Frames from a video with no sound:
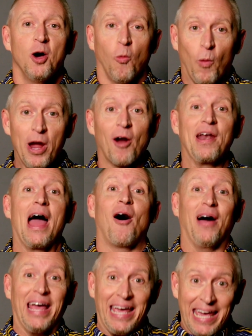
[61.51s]
we are now
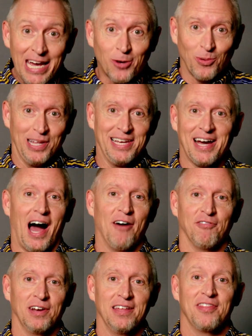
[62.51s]
equally
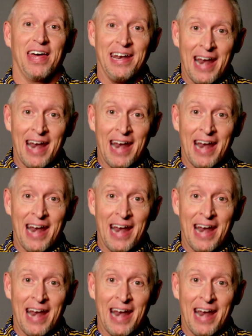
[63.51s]
confident that